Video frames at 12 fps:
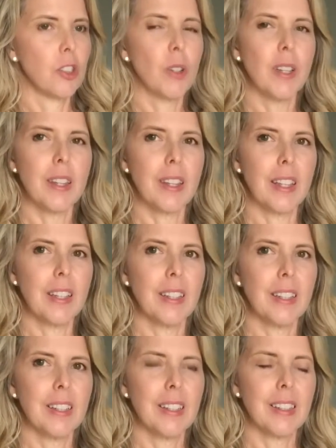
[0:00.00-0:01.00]

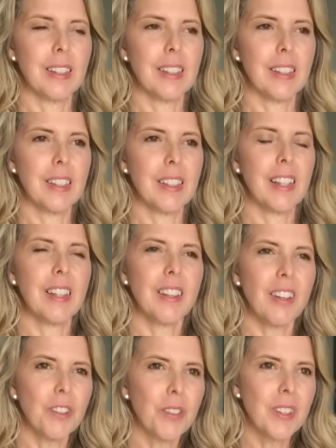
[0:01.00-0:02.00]
Crescent. I
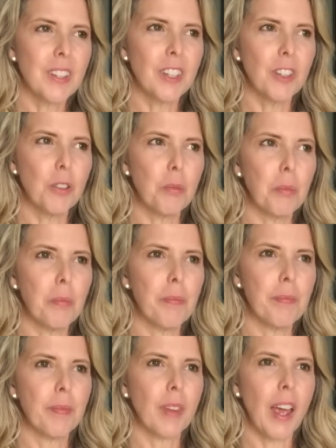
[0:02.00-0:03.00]
thought it was cute.
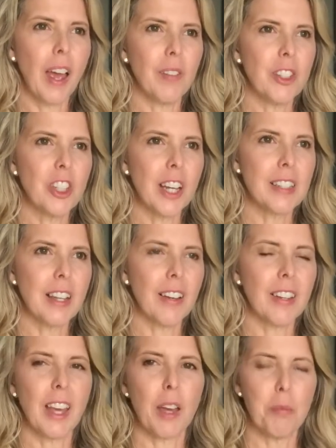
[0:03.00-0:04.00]
I haven't checked
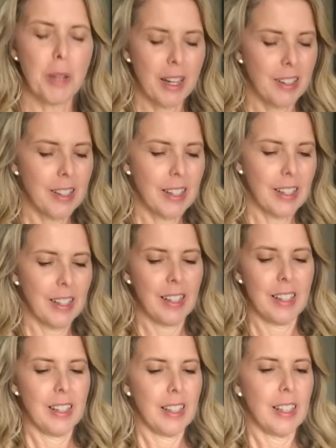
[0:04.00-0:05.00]
out yet, but
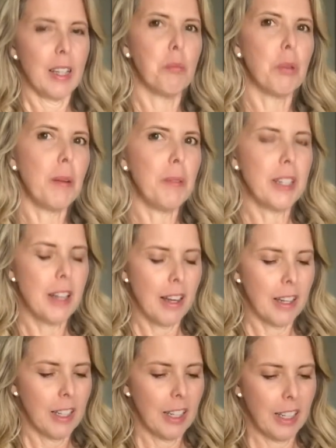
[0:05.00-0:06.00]
I'm probably
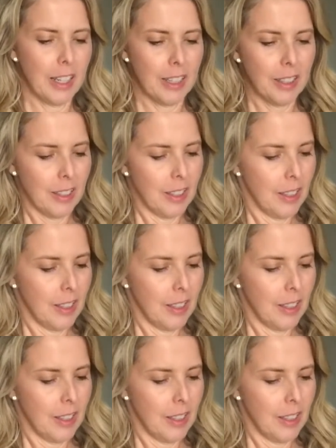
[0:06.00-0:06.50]
not going to get it.